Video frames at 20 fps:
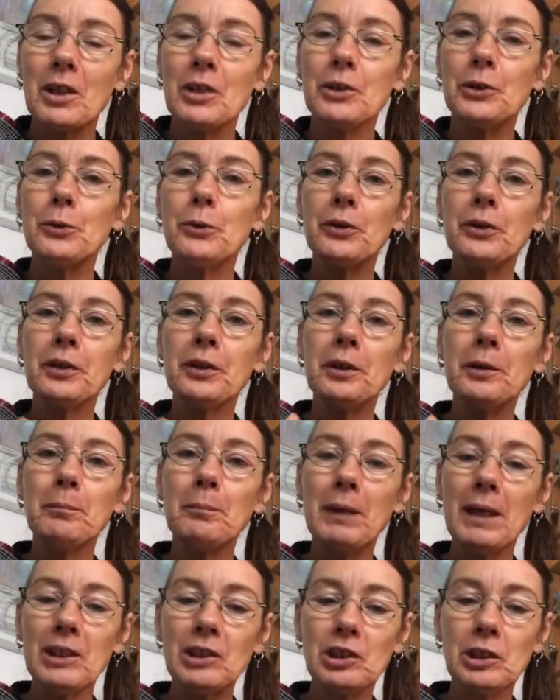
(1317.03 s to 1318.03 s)
You could
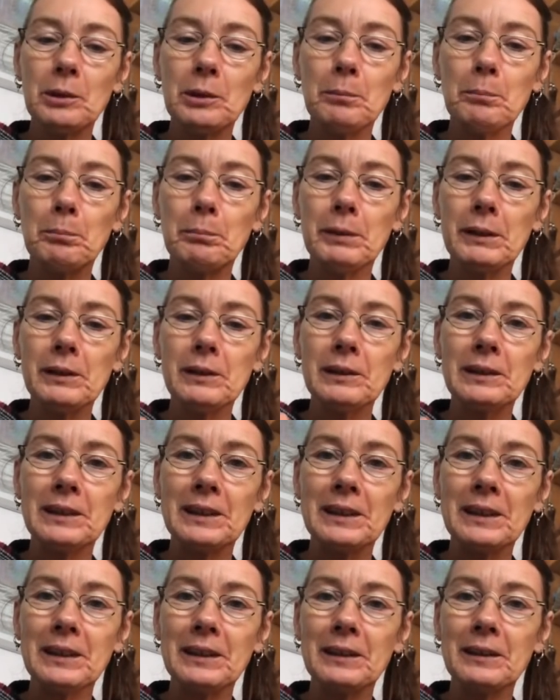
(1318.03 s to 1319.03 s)
imagine
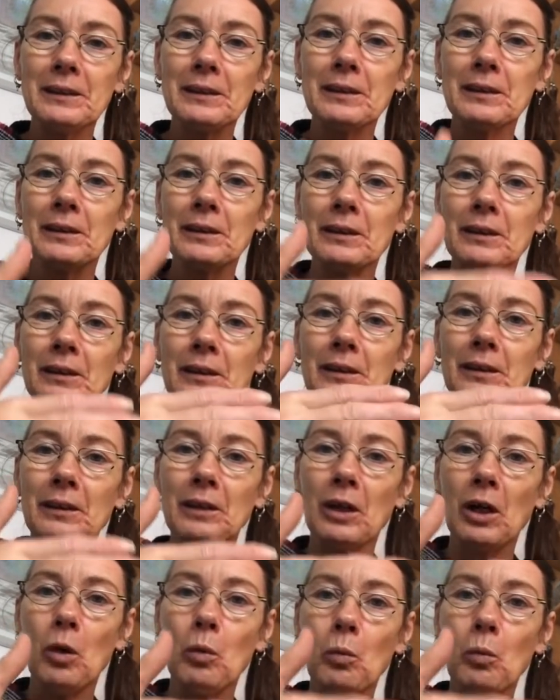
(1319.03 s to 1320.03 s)
building a